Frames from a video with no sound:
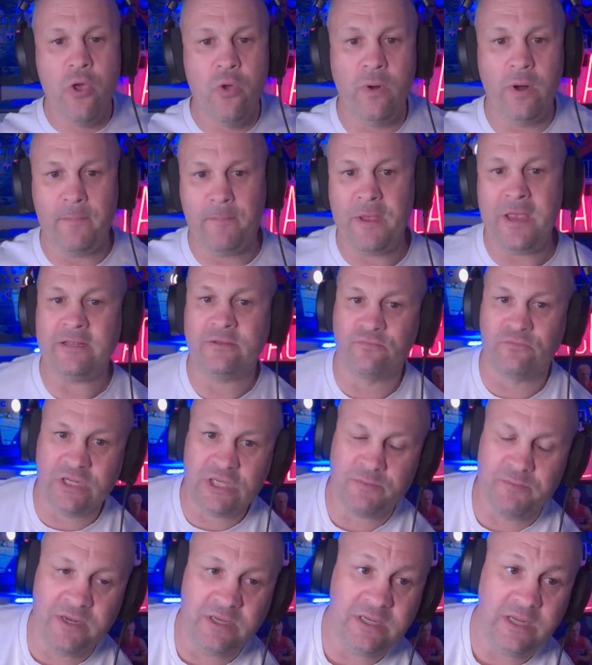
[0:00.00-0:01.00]
would have picked
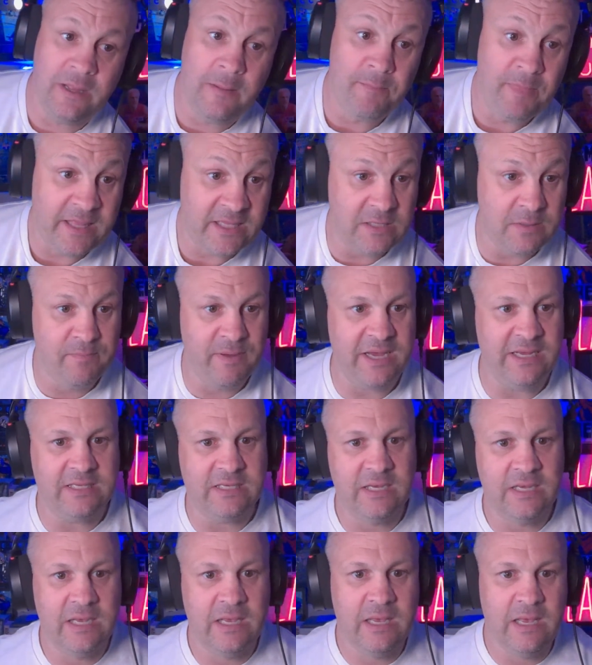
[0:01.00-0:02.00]
Richmond to beat
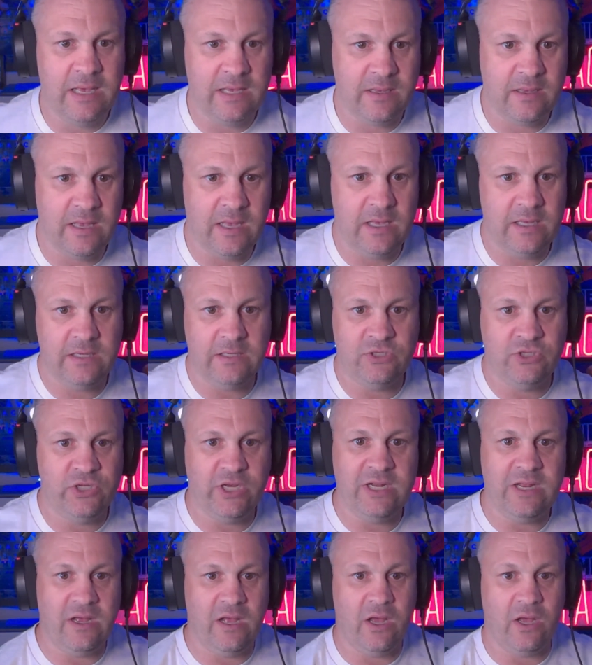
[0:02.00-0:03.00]

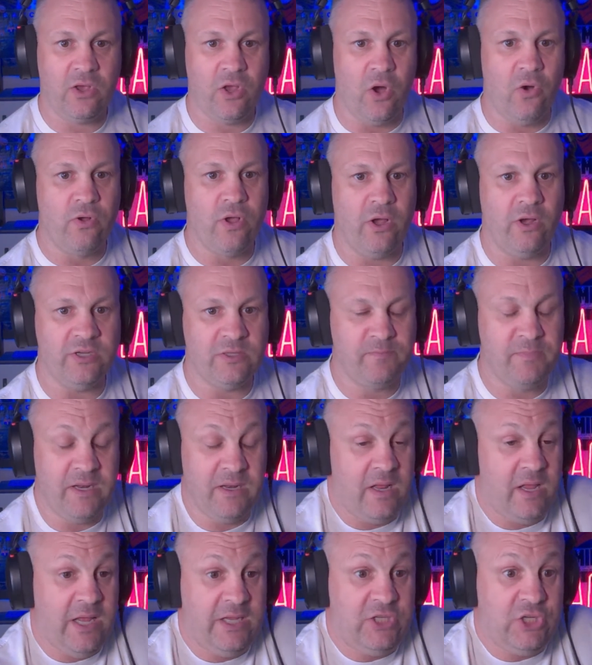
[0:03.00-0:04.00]
Gold Coast?
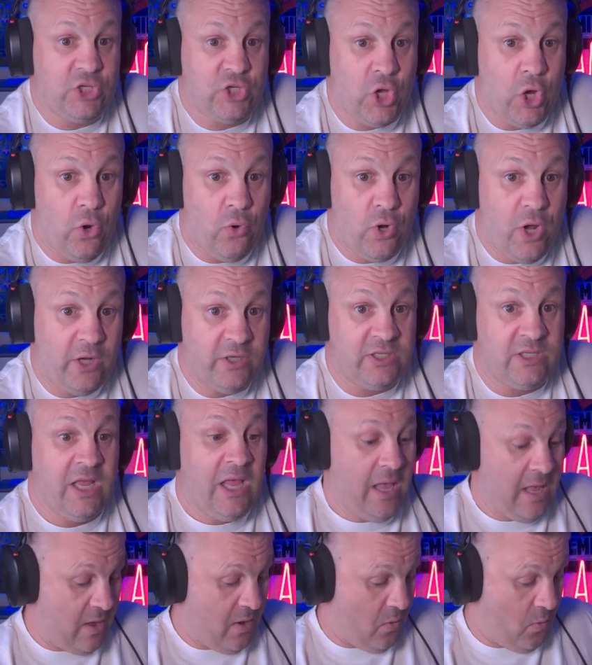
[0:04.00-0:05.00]
But it's just Gold Coast,
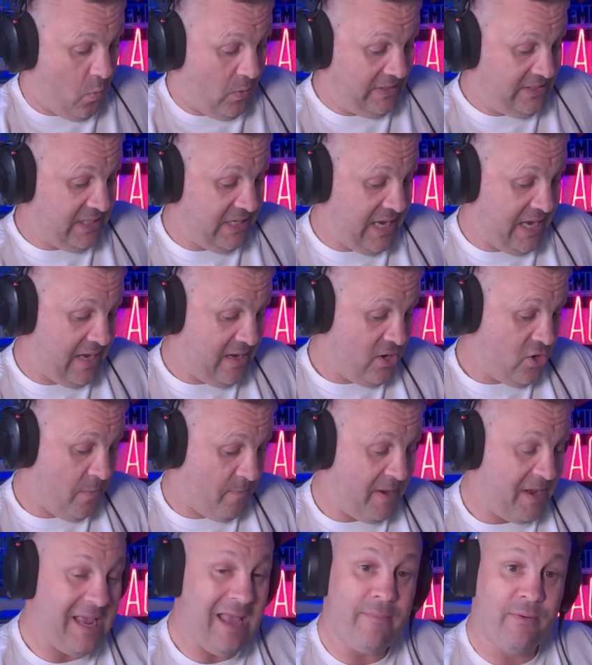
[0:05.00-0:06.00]
once again, not
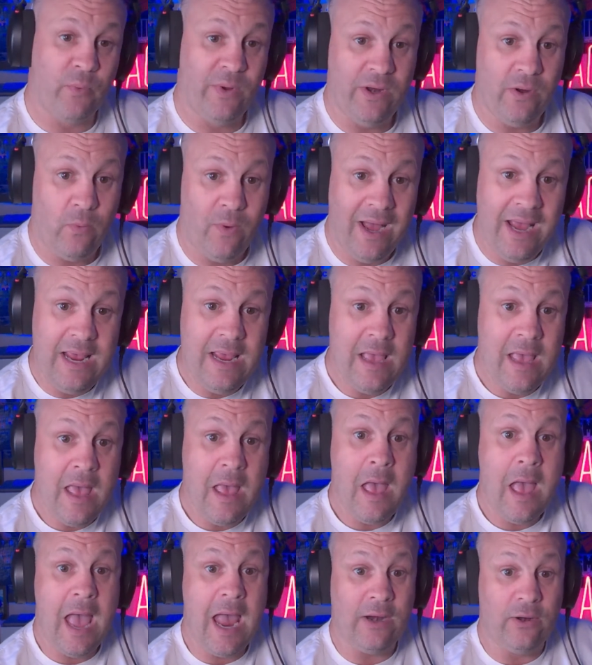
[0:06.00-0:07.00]
being able to win away
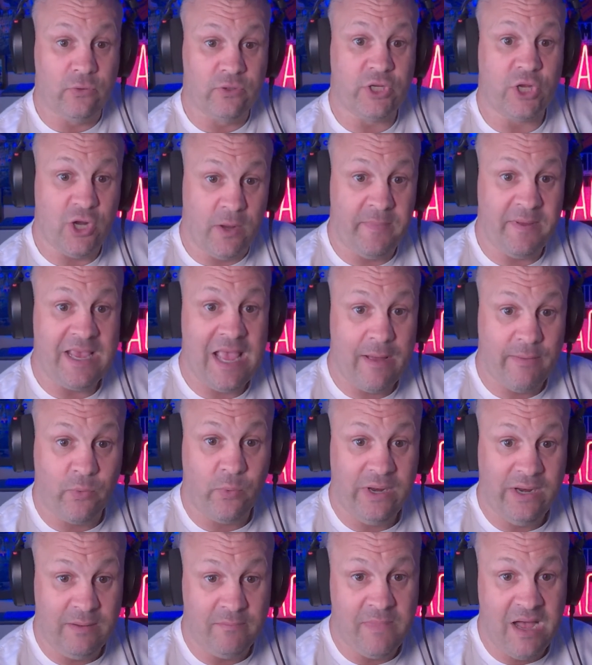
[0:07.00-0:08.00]
and also not being able to
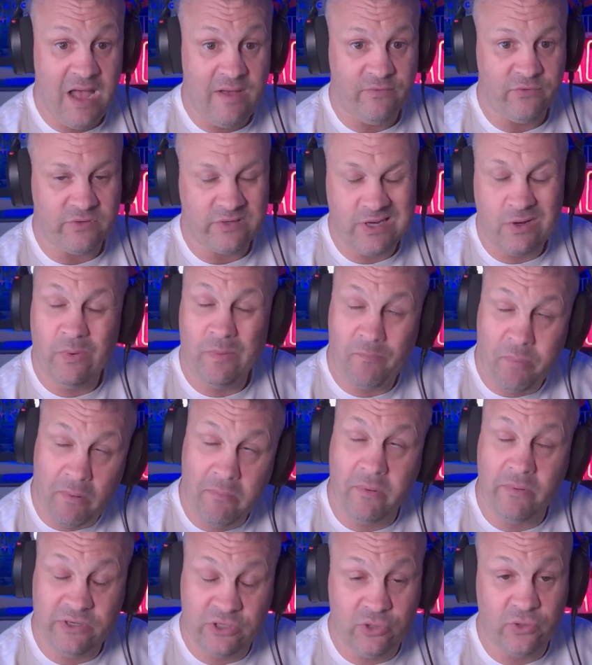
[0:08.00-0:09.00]
win at Marvel. So we
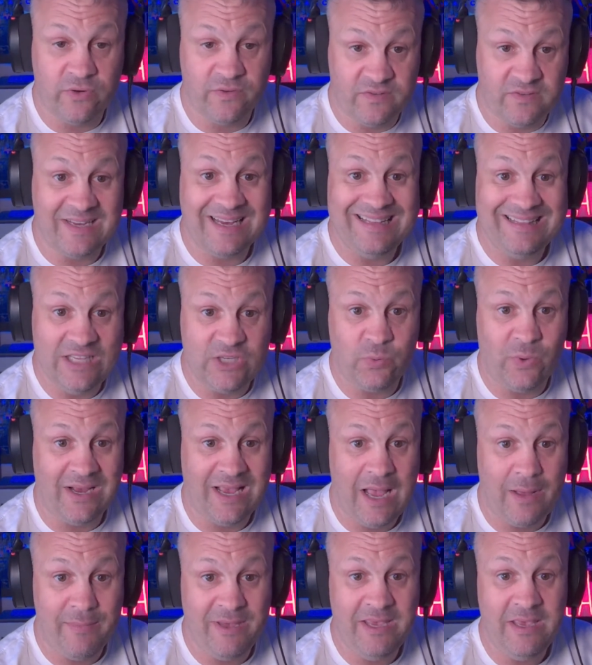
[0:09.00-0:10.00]
probably should have seen this one
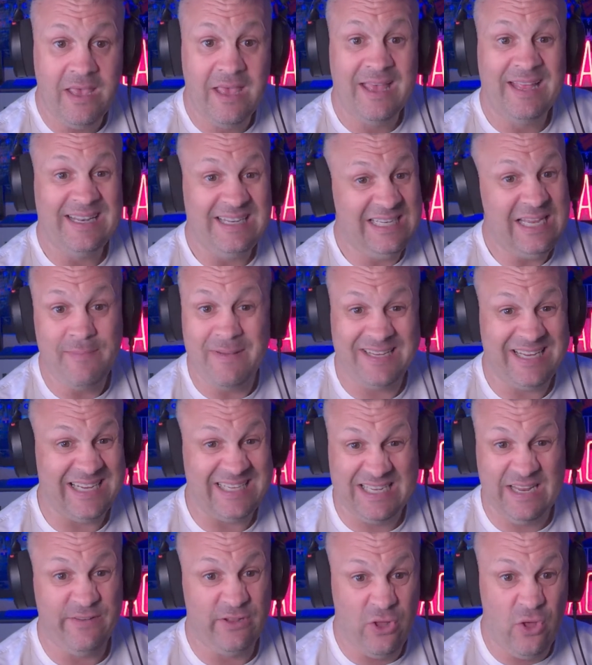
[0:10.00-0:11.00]
coming. Dimmer
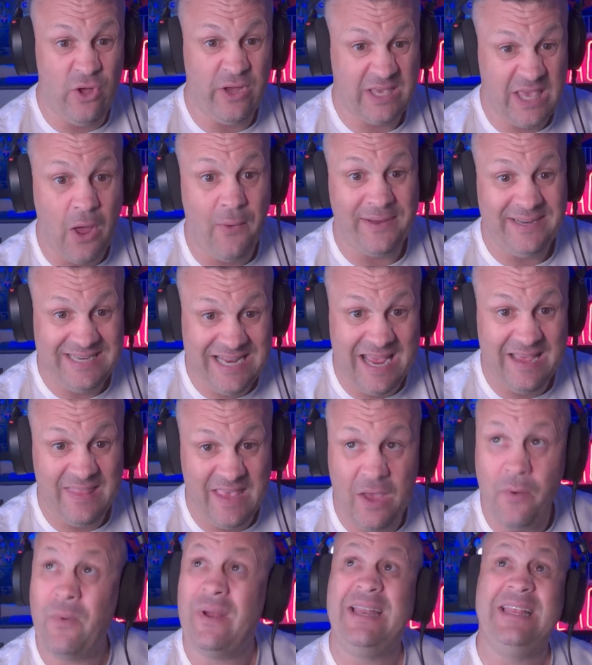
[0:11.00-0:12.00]
doesn't even like going down
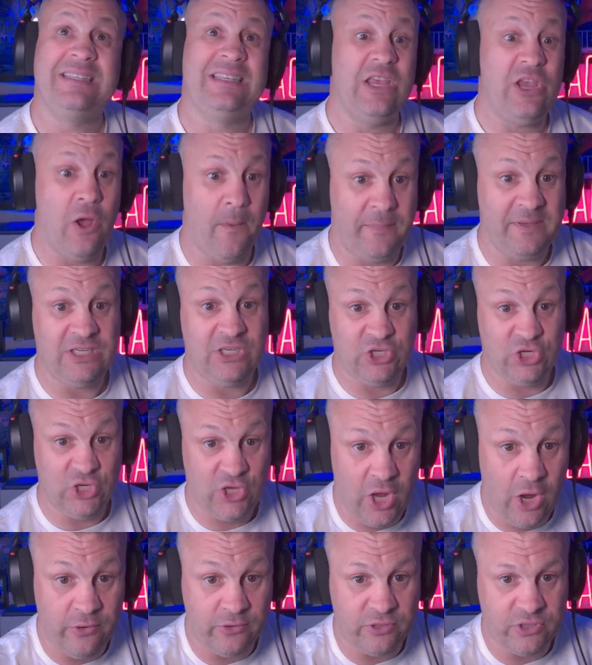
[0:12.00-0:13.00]
there when he's the opposition
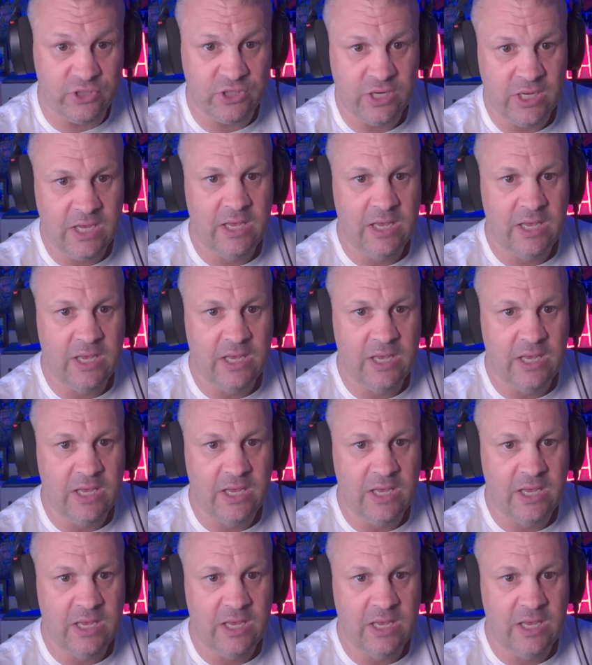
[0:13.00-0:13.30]
coach.